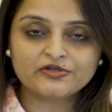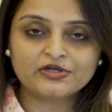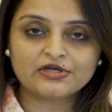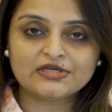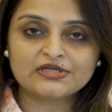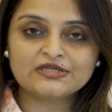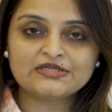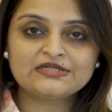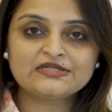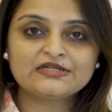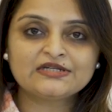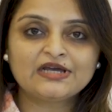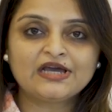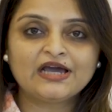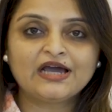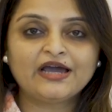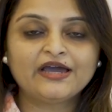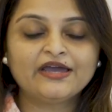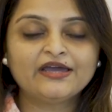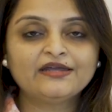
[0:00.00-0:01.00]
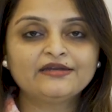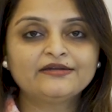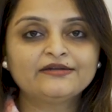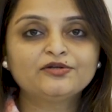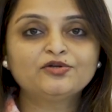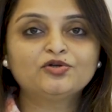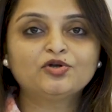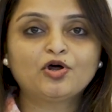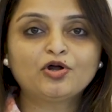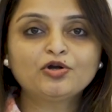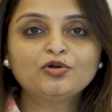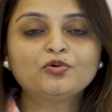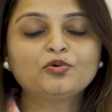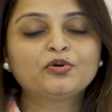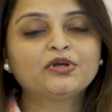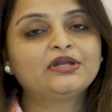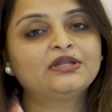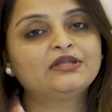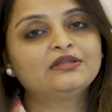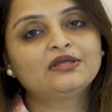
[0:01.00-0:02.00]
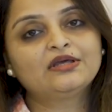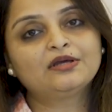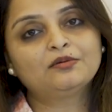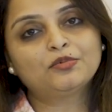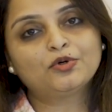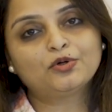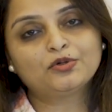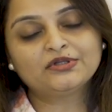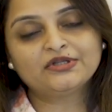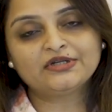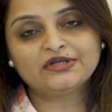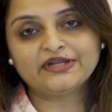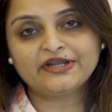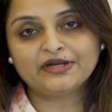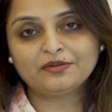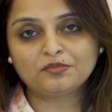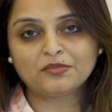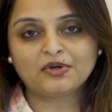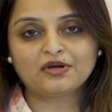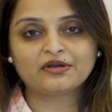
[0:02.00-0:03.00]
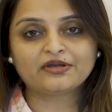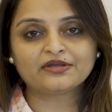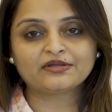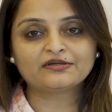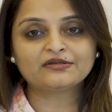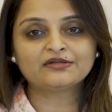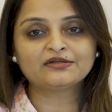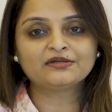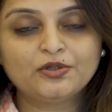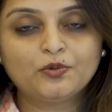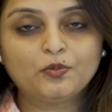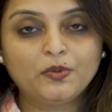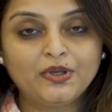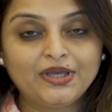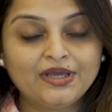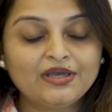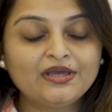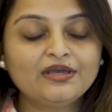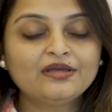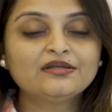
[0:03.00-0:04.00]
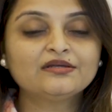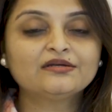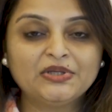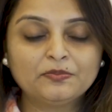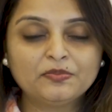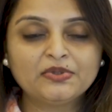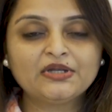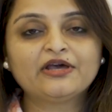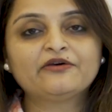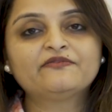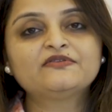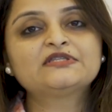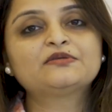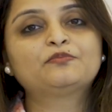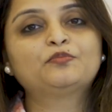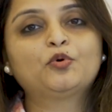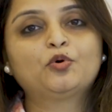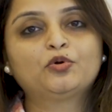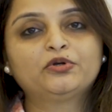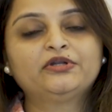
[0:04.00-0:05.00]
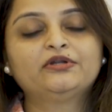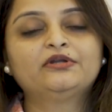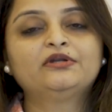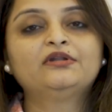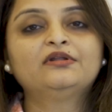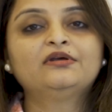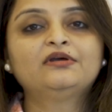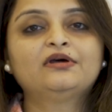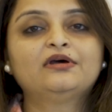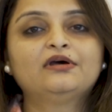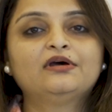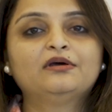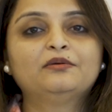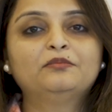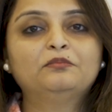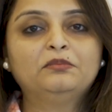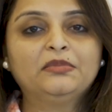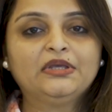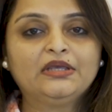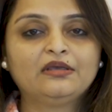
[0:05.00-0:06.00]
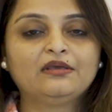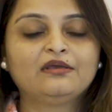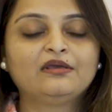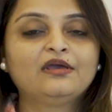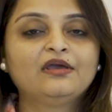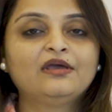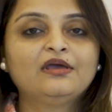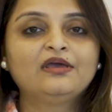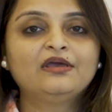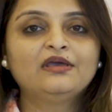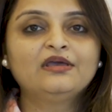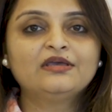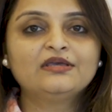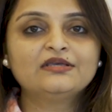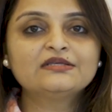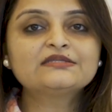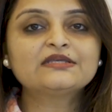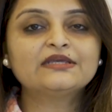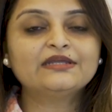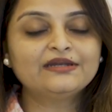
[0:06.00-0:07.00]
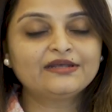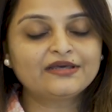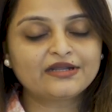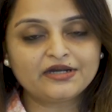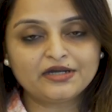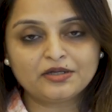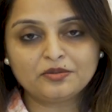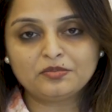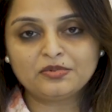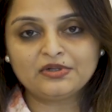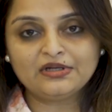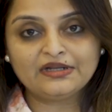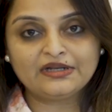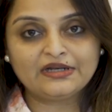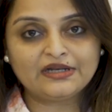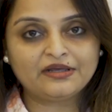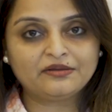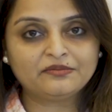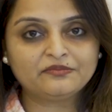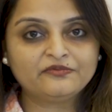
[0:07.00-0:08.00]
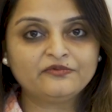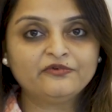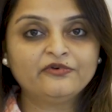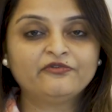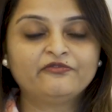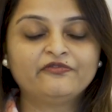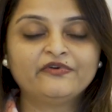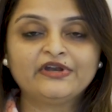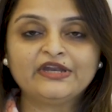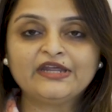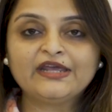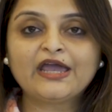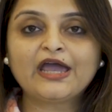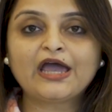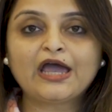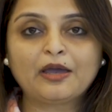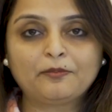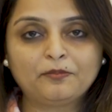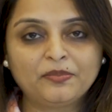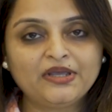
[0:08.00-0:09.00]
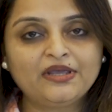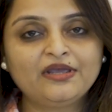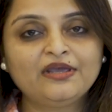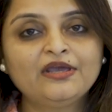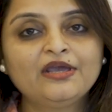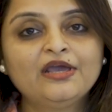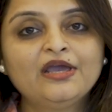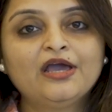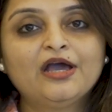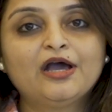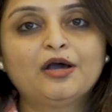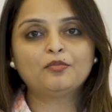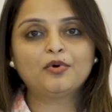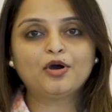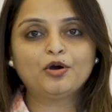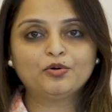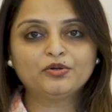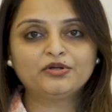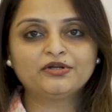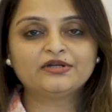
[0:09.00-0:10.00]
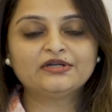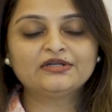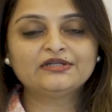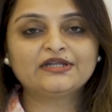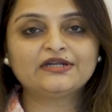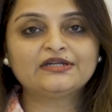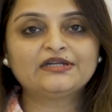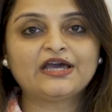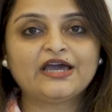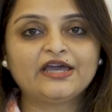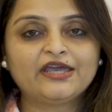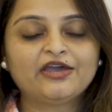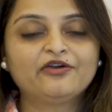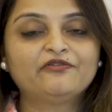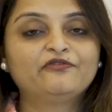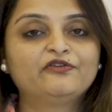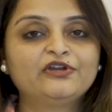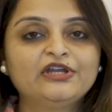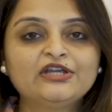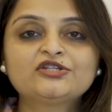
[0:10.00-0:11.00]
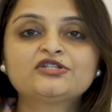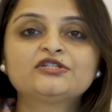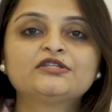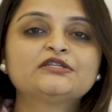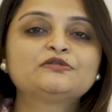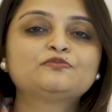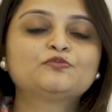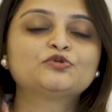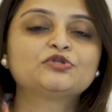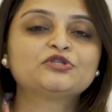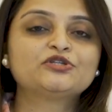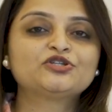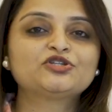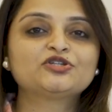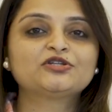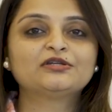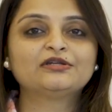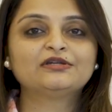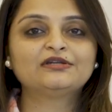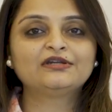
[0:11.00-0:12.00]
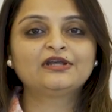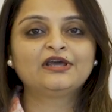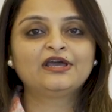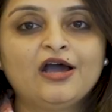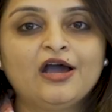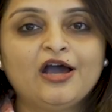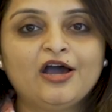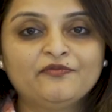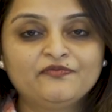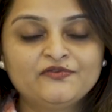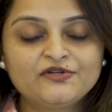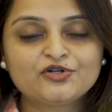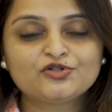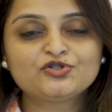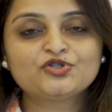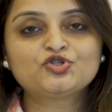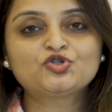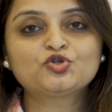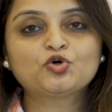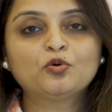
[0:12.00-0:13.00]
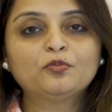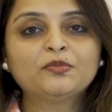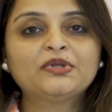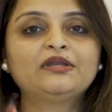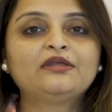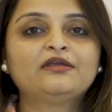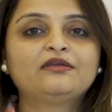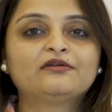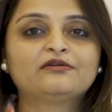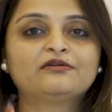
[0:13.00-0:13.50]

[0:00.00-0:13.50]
Trust, I did not know anything about the debt market. The way people have supported me is incredible, and I'm very happy about it that I have reached this position after so many